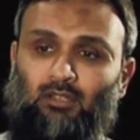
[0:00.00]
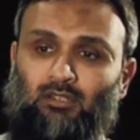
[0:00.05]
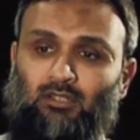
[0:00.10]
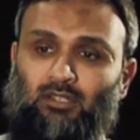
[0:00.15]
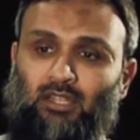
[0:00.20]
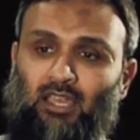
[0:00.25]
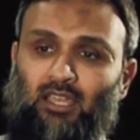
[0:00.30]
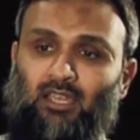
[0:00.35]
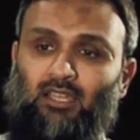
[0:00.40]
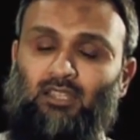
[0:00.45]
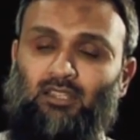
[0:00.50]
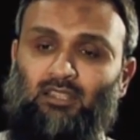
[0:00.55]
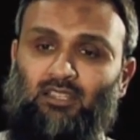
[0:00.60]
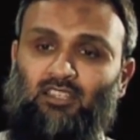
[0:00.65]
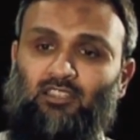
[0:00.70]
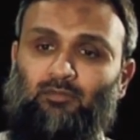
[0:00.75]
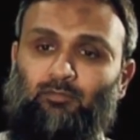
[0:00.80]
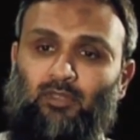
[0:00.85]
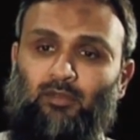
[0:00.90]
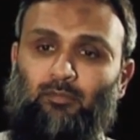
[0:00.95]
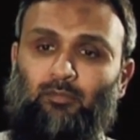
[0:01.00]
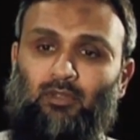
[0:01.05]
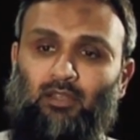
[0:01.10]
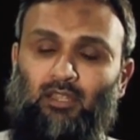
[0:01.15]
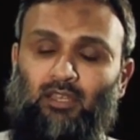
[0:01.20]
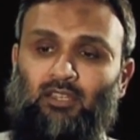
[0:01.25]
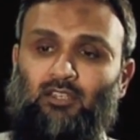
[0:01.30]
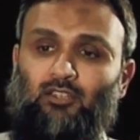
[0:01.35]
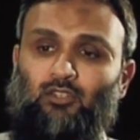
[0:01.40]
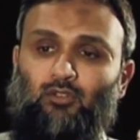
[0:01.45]
taken these people
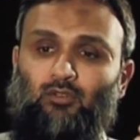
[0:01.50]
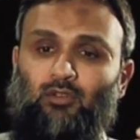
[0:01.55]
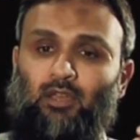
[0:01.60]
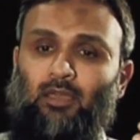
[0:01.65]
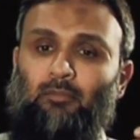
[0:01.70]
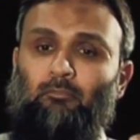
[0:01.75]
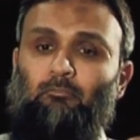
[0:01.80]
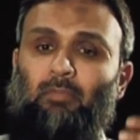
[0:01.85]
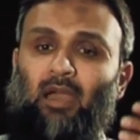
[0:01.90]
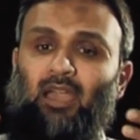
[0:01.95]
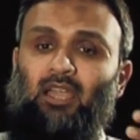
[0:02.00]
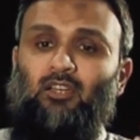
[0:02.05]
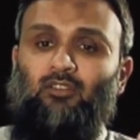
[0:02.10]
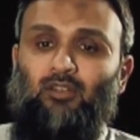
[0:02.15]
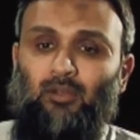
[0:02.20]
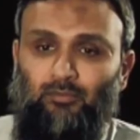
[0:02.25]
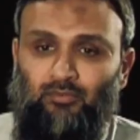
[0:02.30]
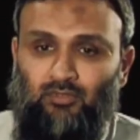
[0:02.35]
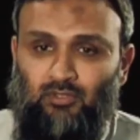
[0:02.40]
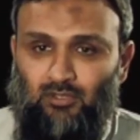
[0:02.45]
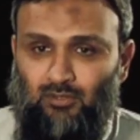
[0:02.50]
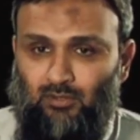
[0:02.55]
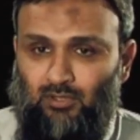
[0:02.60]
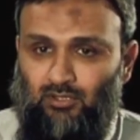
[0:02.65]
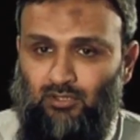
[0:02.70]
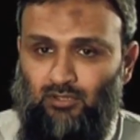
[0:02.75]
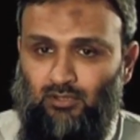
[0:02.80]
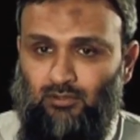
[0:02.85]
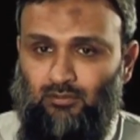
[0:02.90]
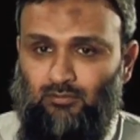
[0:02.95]
into a bankrupt
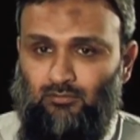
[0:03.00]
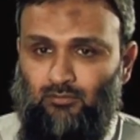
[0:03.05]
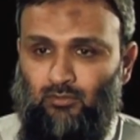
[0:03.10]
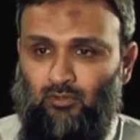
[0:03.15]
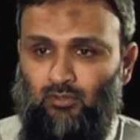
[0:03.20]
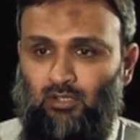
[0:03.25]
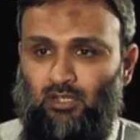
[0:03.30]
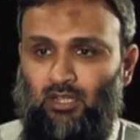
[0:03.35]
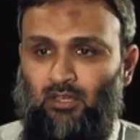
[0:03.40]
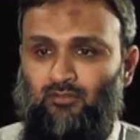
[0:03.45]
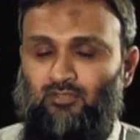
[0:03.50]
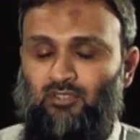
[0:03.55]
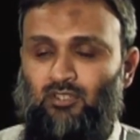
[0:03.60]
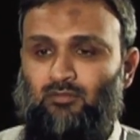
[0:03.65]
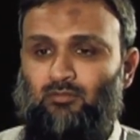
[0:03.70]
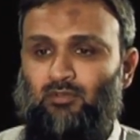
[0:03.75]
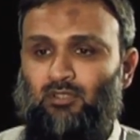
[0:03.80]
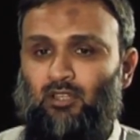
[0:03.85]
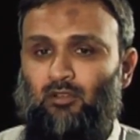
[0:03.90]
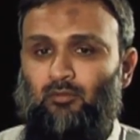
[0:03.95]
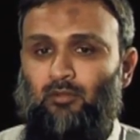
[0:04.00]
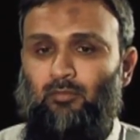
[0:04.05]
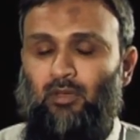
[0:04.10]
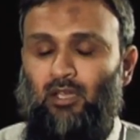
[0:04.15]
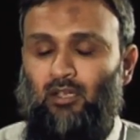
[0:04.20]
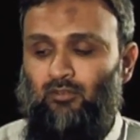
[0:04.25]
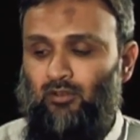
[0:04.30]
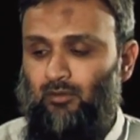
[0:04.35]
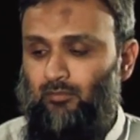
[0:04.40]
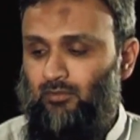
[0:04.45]
situation. On the day of judgment they'll be
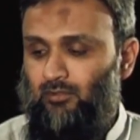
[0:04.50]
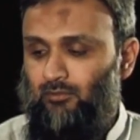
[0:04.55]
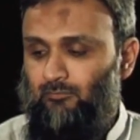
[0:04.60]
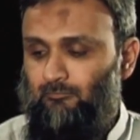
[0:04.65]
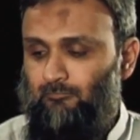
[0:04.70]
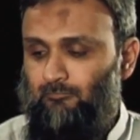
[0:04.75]
bankrupt.